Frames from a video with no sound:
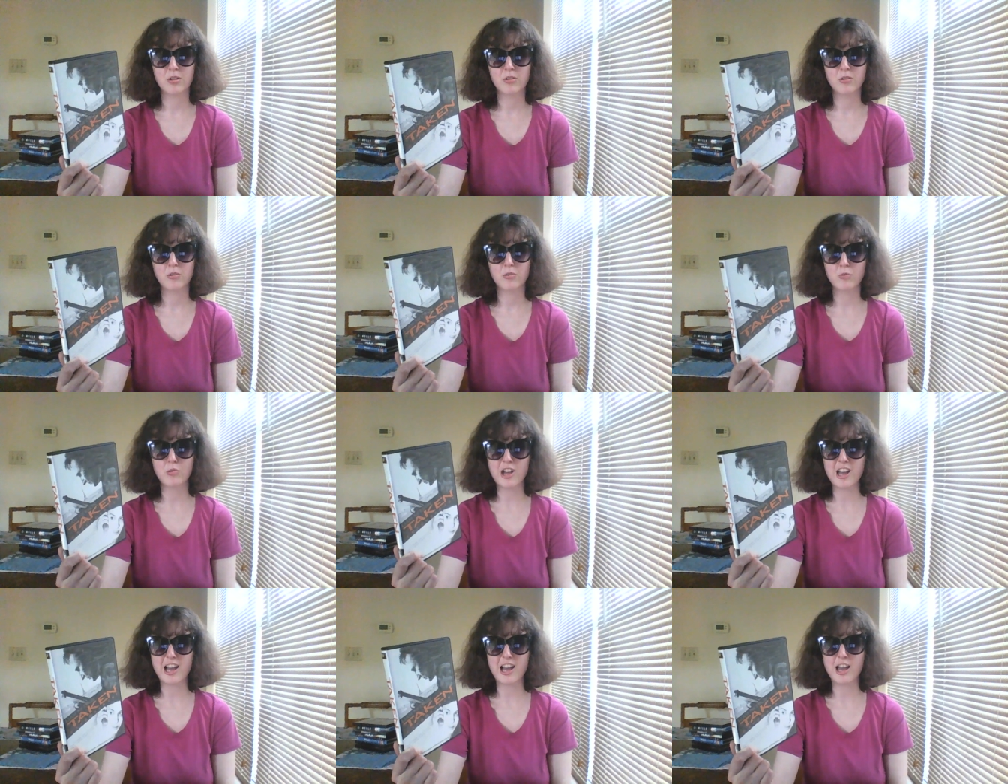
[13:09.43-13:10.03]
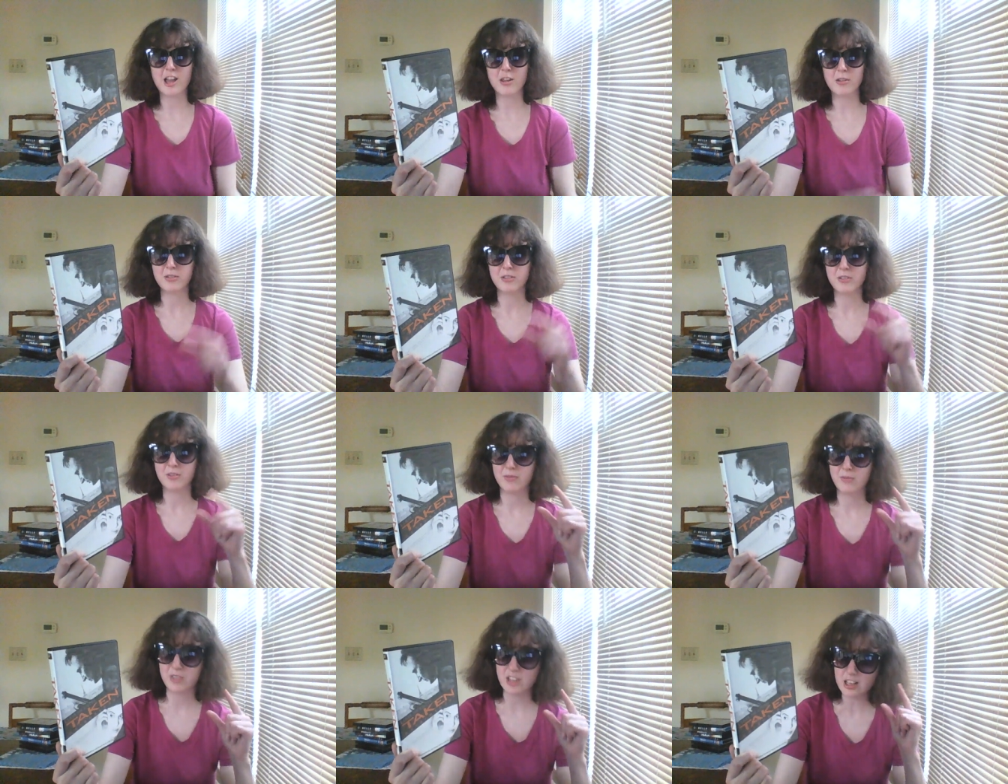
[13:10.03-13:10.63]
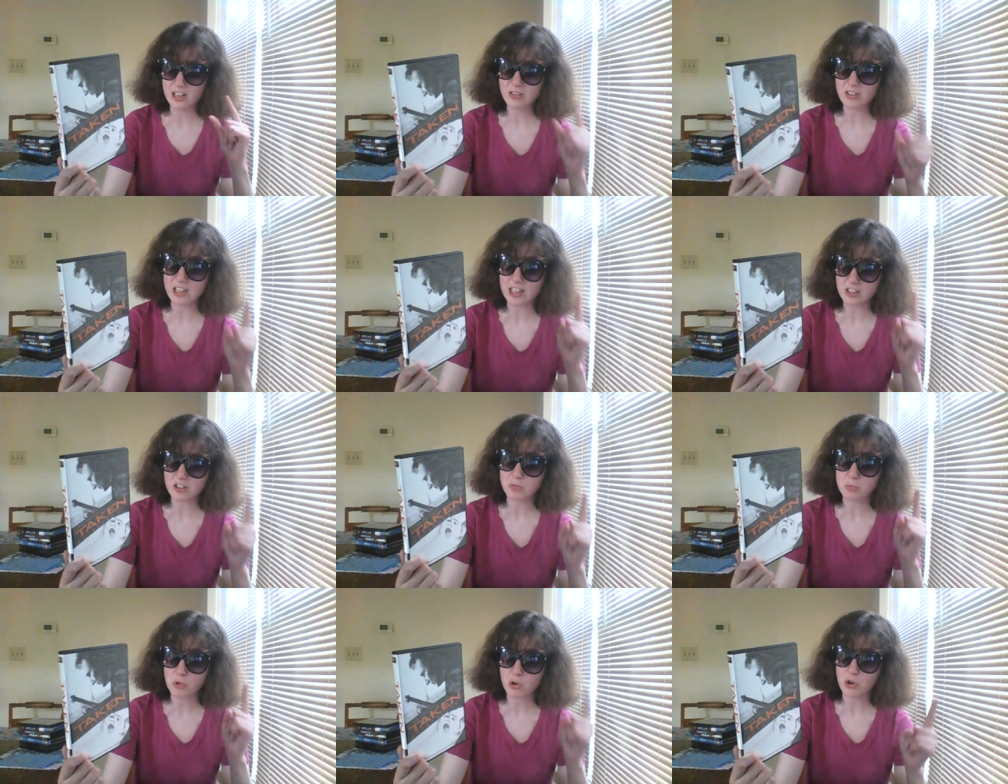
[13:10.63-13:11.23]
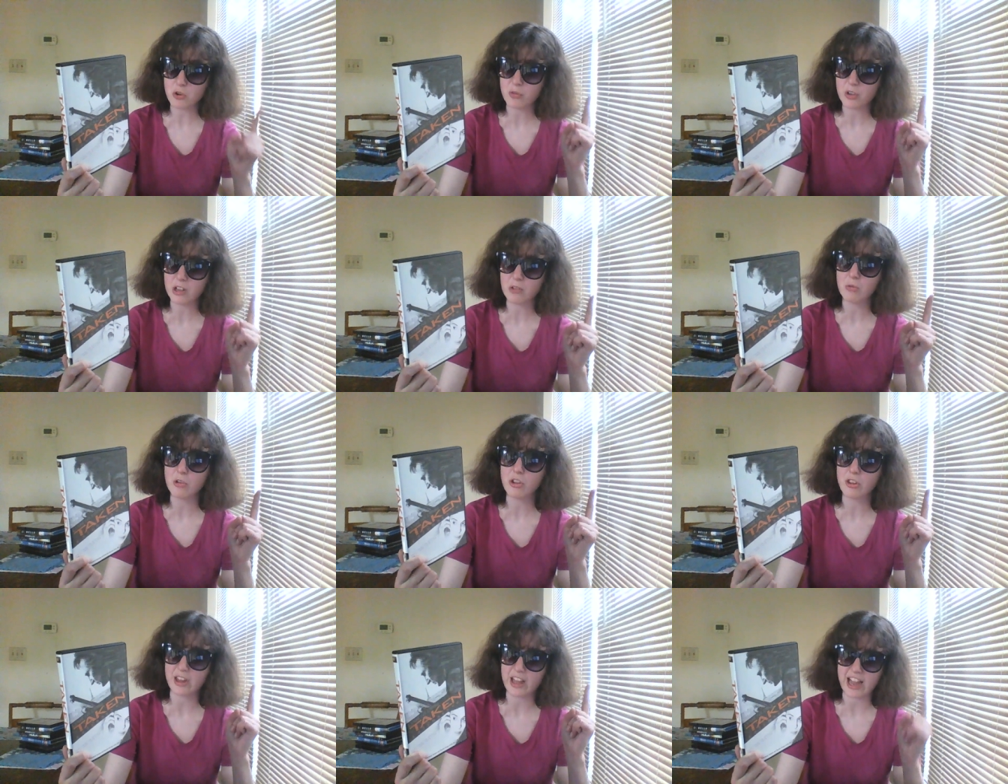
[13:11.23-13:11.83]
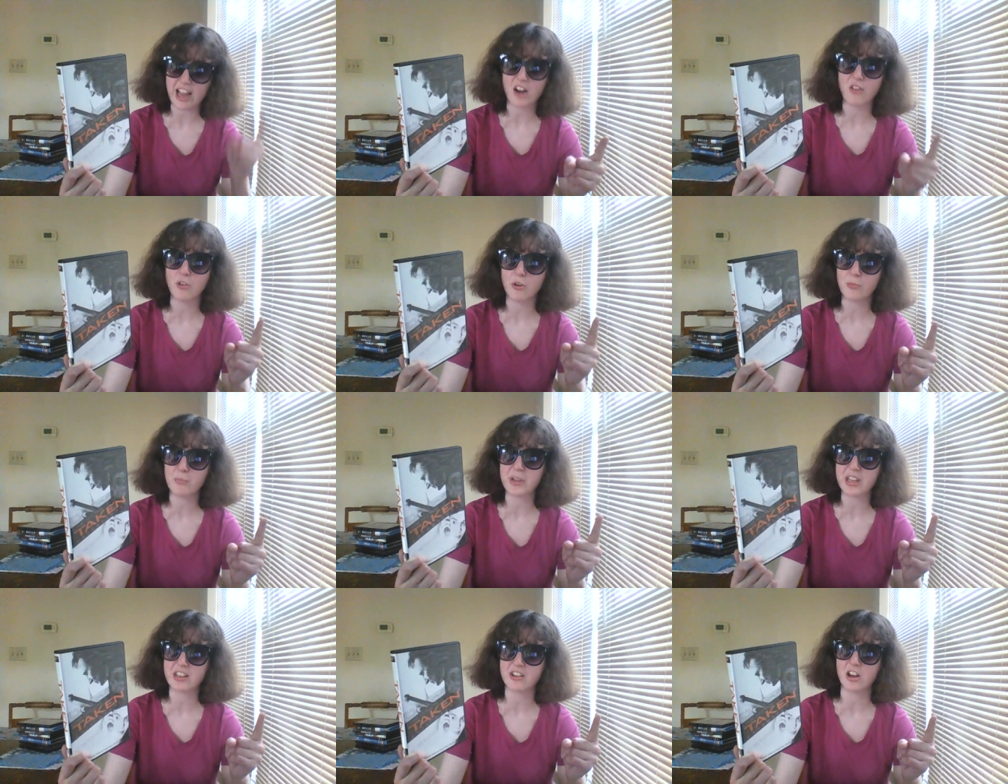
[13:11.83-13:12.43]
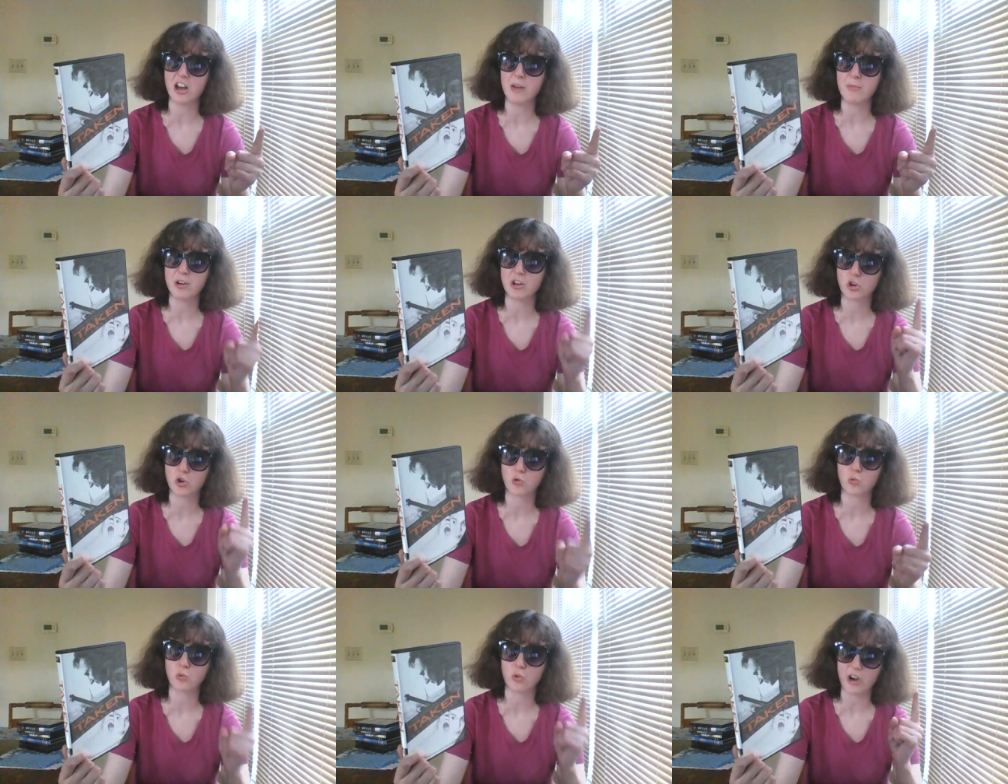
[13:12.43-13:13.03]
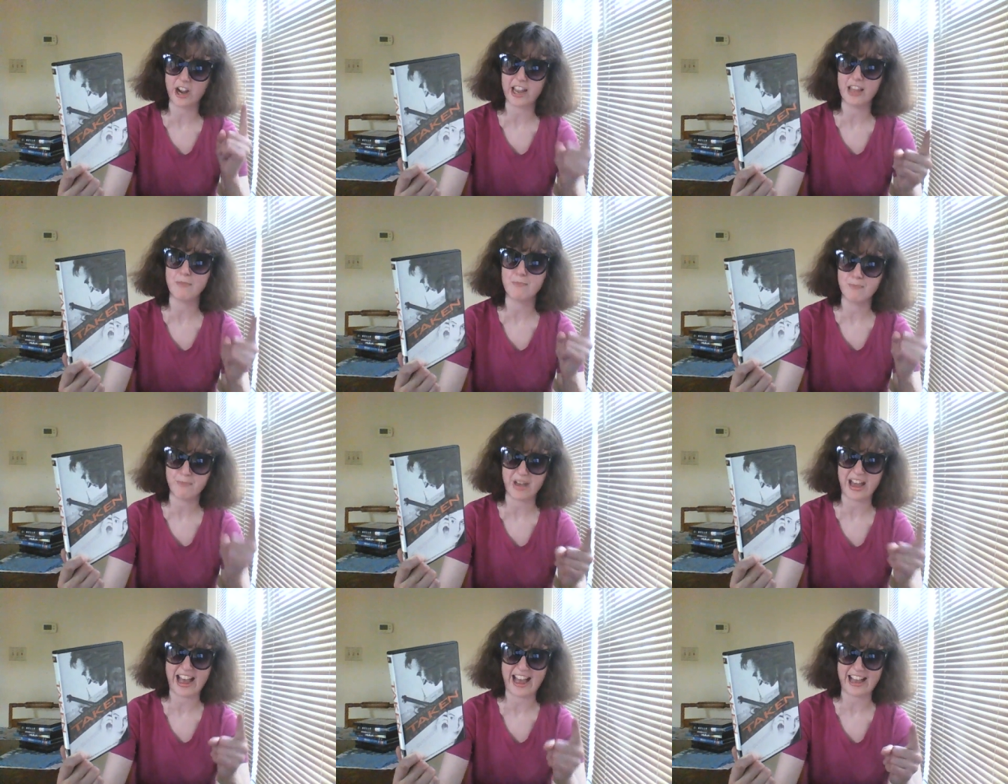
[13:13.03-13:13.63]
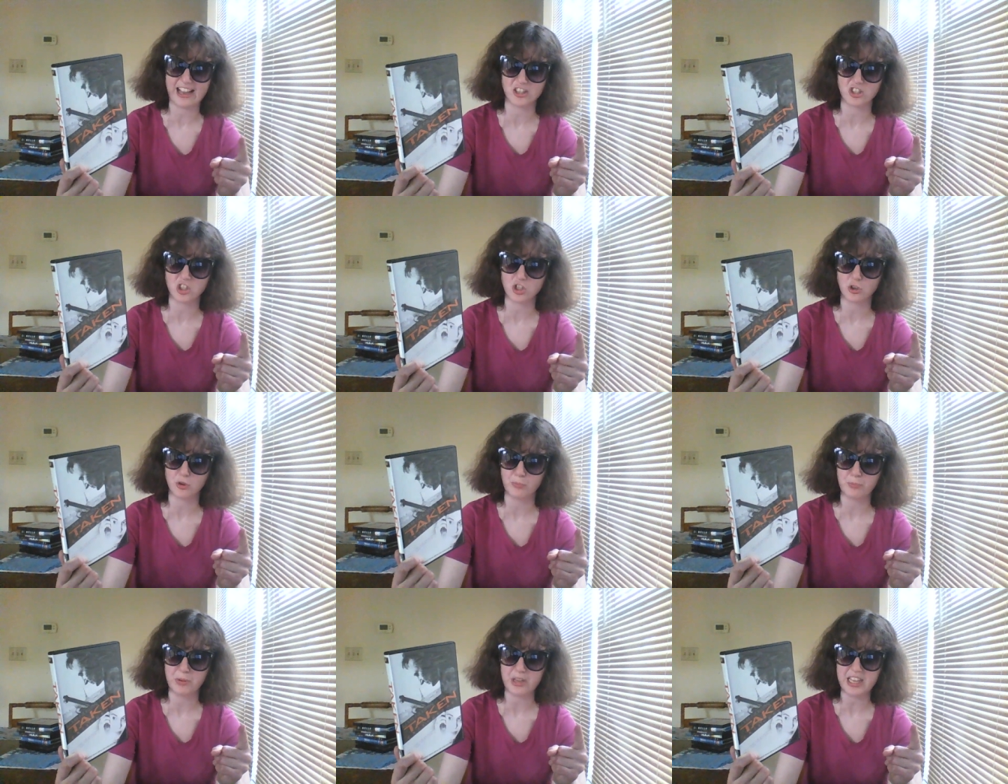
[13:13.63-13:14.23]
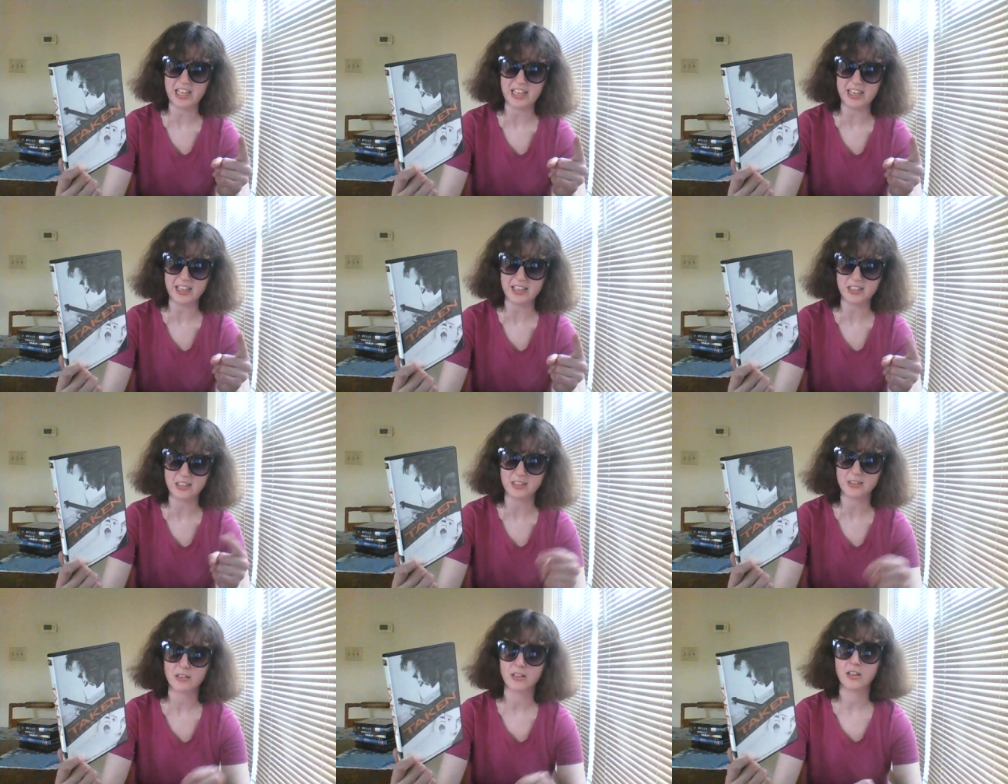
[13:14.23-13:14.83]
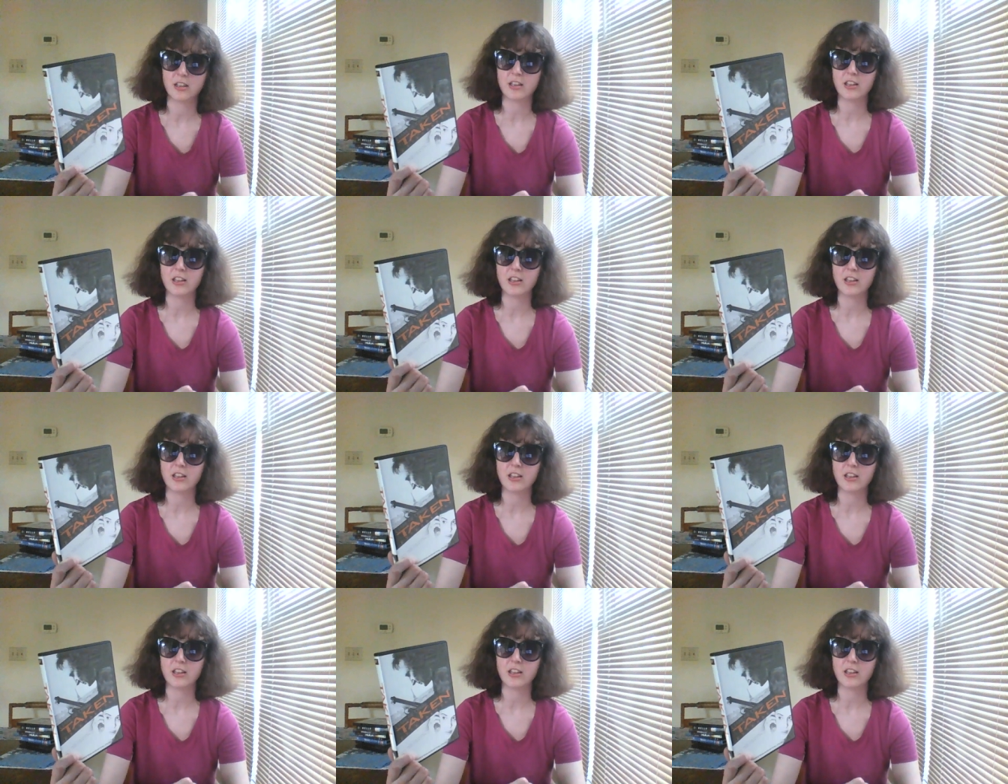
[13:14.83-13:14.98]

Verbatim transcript: Well, if this movie will ever become a great masterpiece